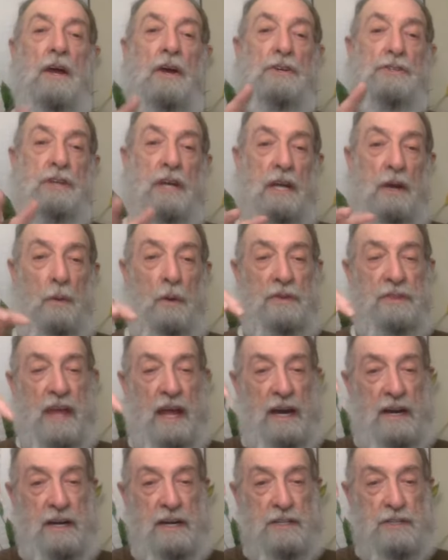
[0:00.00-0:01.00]
So you want
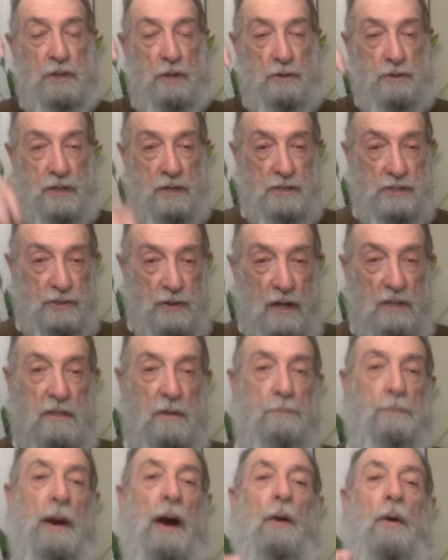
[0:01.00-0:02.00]
that initial
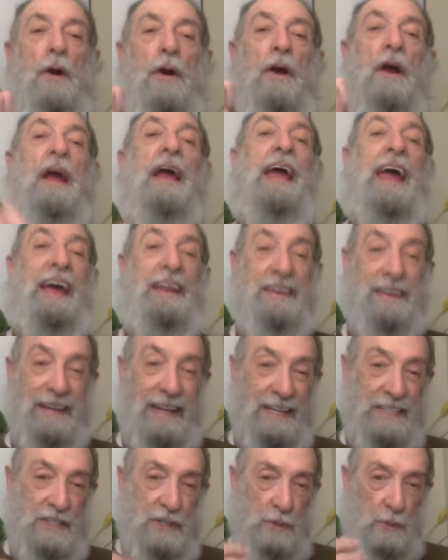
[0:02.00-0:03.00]
destructive power and
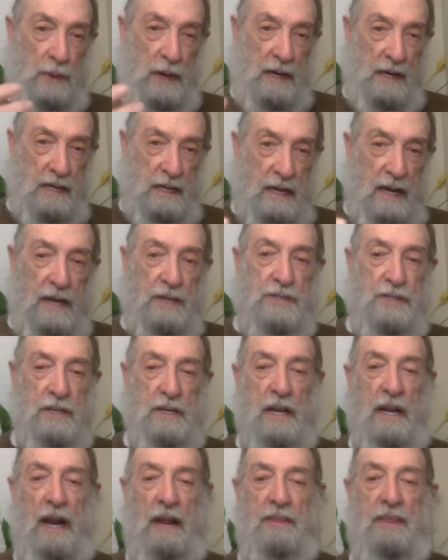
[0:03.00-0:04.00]
less
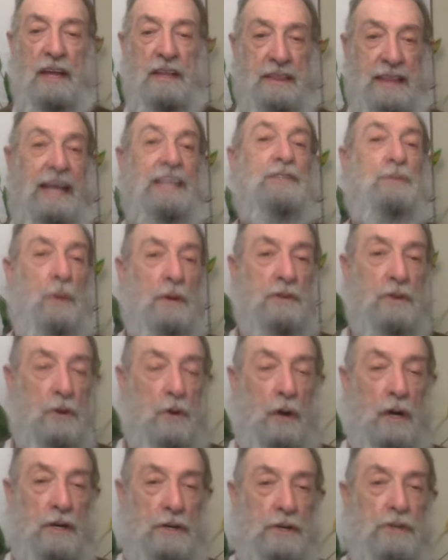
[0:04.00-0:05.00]
radiation. And I think that's what
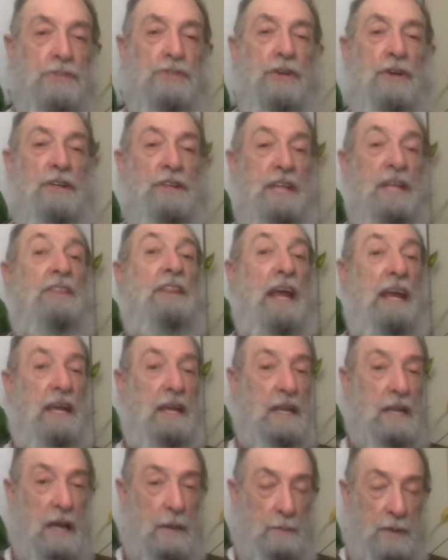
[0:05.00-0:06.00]
they're going to do, so that then they
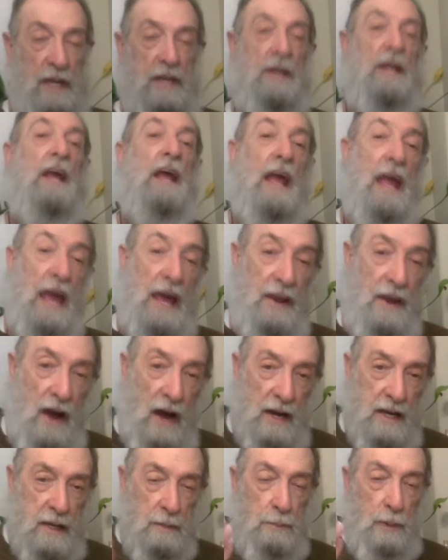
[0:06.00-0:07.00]
can come in and
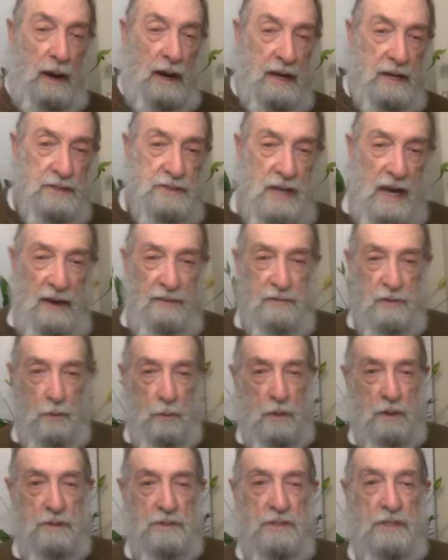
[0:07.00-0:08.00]
occupy us
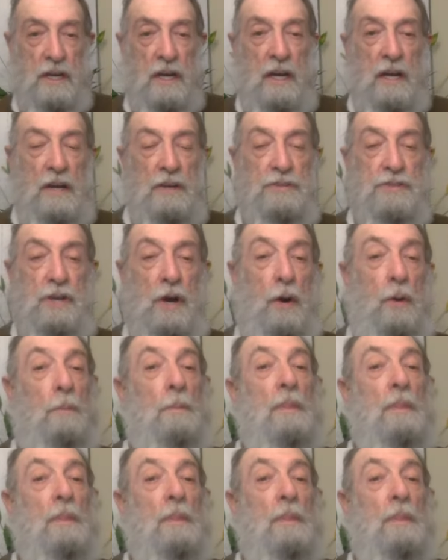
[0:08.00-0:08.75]
afterwards. So